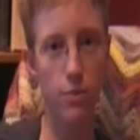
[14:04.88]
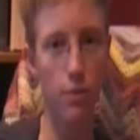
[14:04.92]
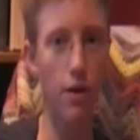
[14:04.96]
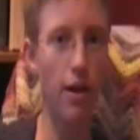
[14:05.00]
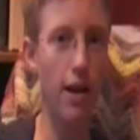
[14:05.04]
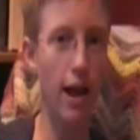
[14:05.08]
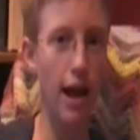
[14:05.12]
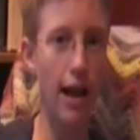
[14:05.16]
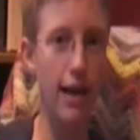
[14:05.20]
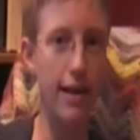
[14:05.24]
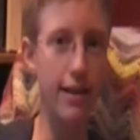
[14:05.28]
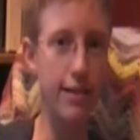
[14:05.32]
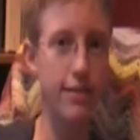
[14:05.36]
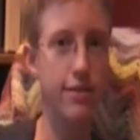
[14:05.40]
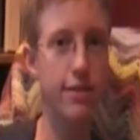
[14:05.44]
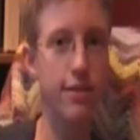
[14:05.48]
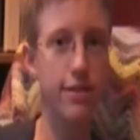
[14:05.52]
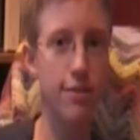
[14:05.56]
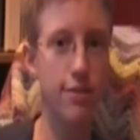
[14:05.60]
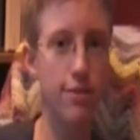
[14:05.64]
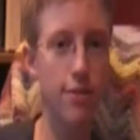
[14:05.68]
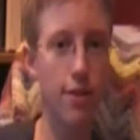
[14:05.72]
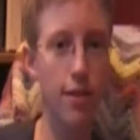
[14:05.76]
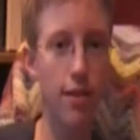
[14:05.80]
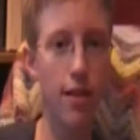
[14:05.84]
why I
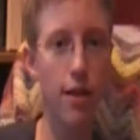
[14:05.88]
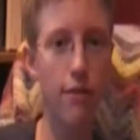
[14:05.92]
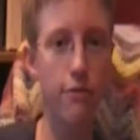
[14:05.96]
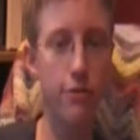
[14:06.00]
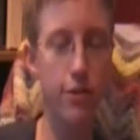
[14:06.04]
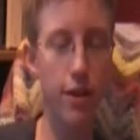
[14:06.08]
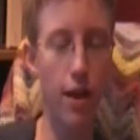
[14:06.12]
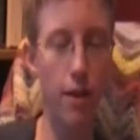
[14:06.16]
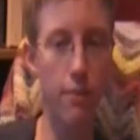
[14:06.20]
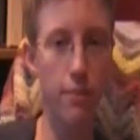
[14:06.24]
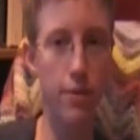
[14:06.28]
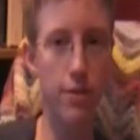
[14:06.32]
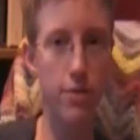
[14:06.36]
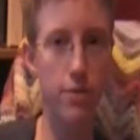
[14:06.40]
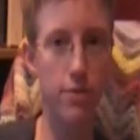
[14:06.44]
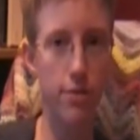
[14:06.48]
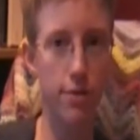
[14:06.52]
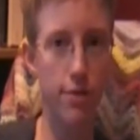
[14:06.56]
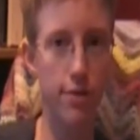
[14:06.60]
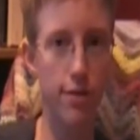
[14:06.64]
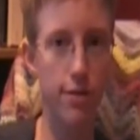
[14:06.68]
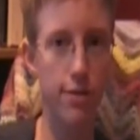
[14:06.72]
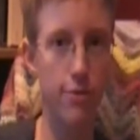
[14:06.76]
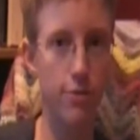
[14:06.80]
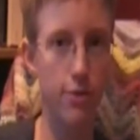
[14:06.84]
continue to love zombie
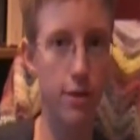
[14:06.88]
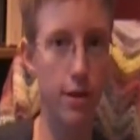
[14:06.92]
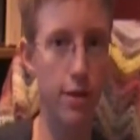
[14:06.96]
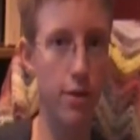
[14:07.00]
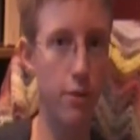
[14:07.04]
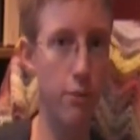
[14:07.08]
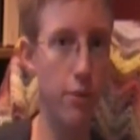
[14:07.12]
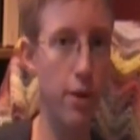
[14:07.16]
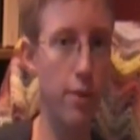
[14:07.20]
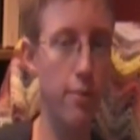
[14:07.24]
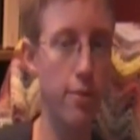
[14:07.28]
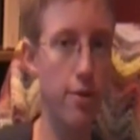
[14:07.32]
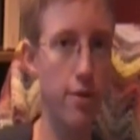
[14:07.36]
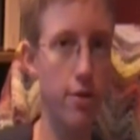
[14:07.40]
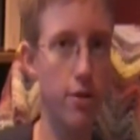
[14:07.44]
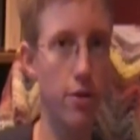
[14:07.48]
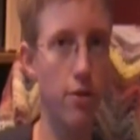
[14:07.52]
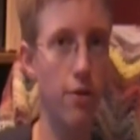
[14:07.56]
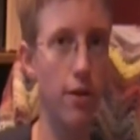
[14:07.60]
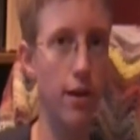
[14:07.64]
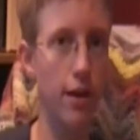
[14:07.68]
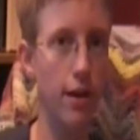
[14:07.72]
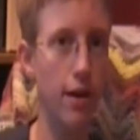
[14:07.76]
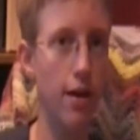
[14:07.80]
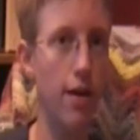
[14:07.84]
stories when other people are
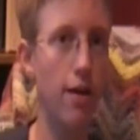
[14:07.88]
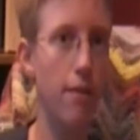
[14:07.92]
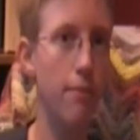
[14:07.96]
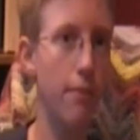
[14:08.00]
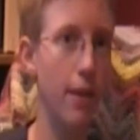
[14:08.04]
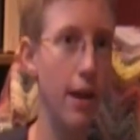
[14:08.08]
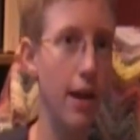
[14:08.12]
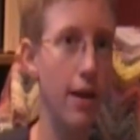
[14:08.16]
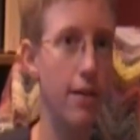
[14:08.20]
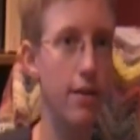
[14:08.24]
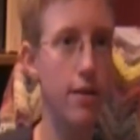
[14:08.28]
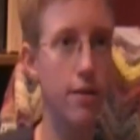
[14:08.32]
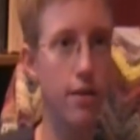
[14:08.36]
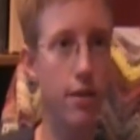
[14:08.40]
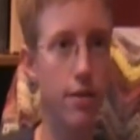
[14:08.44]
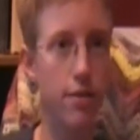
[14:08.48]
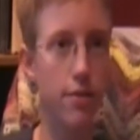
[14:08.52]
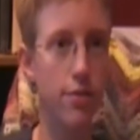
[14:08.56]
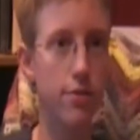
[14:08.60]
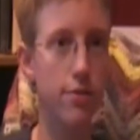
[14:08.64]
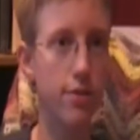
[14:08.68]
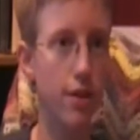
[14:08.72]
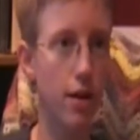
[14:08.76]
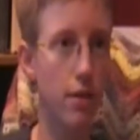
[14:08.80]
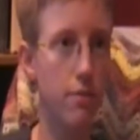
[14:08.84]
going, oh man, another
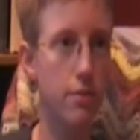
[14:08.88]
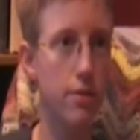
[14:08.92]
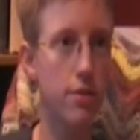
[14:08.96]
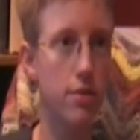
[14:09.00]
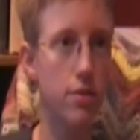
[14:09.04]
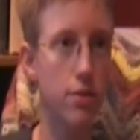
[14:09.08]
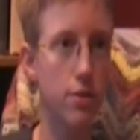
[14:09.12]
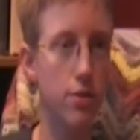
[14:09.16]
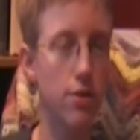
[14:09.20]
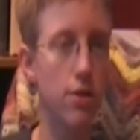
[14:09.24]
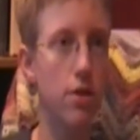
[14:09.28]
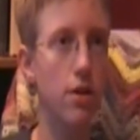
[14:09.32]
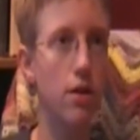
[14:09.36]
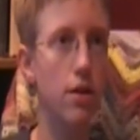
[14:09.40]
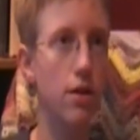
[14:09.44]
zombie story?